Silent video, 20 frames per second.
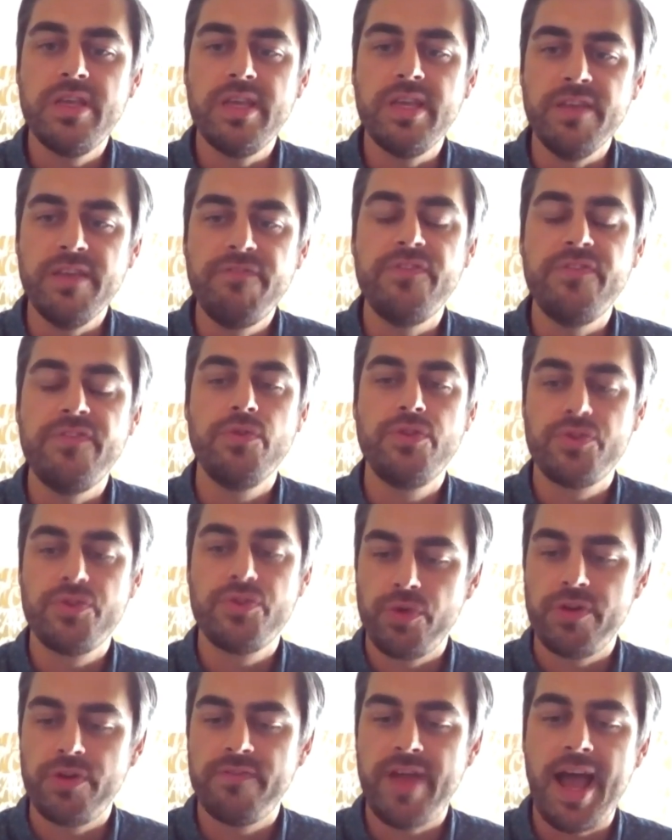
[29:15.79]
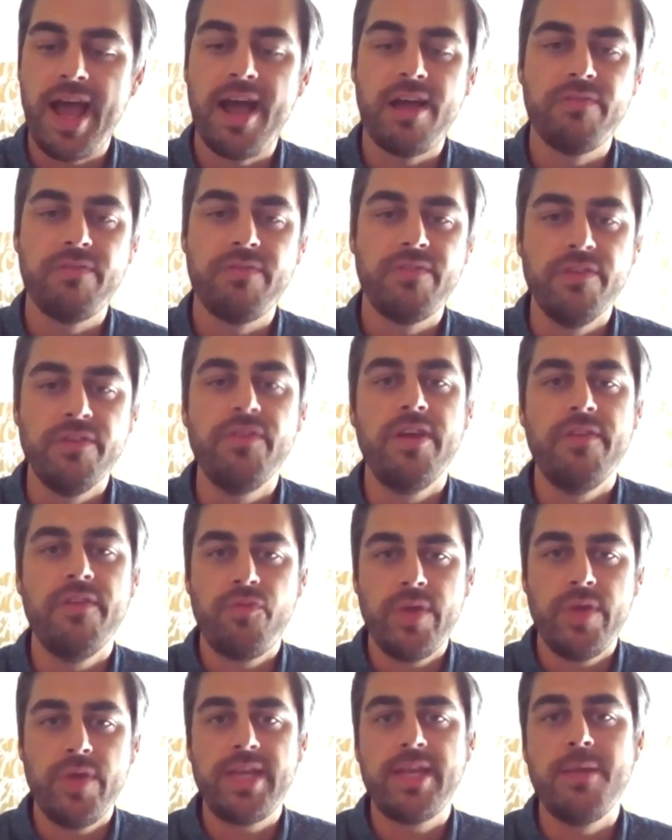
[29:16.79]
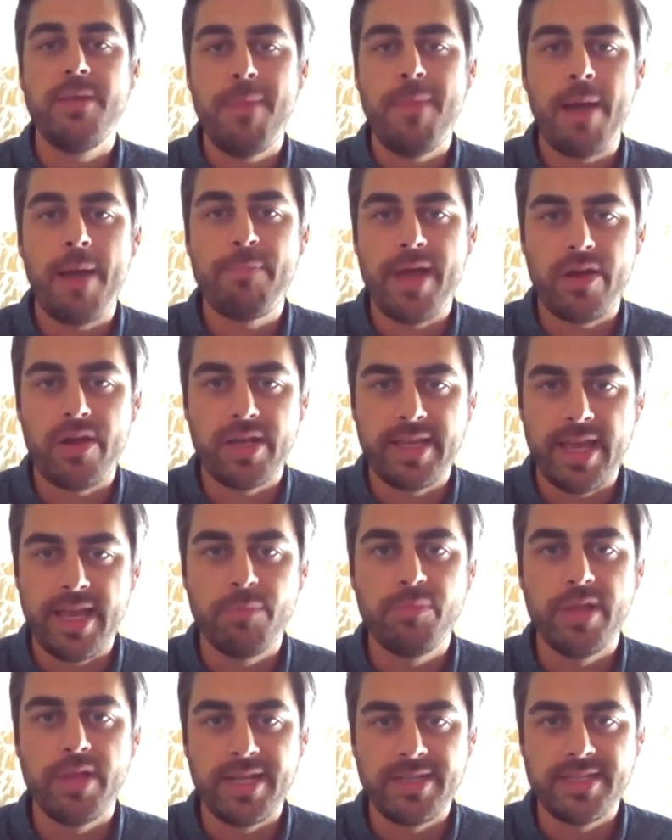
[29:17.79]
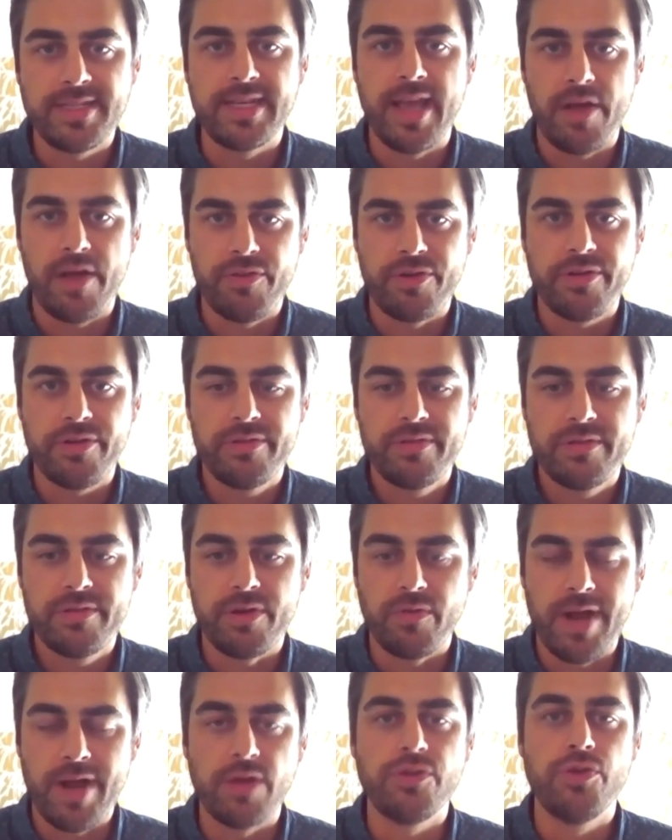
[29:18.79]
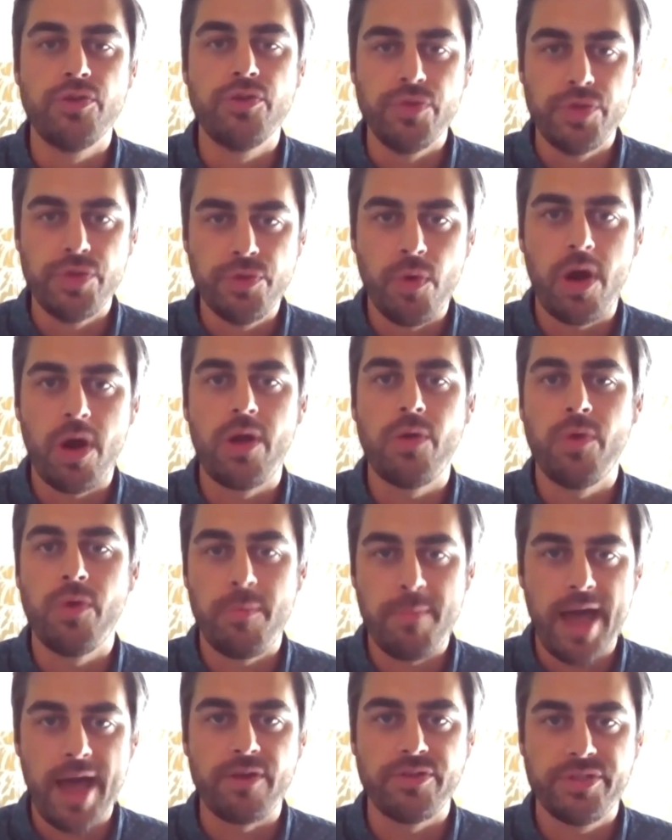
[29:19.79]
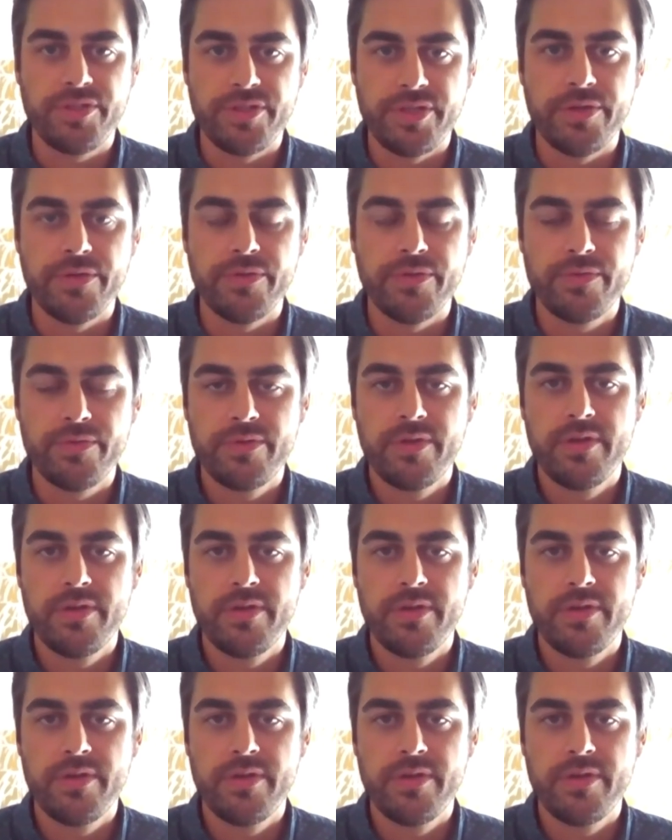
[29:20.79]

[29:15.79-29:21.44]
if you sort of have, if we can map out a game plan together around who you are and what matters to you,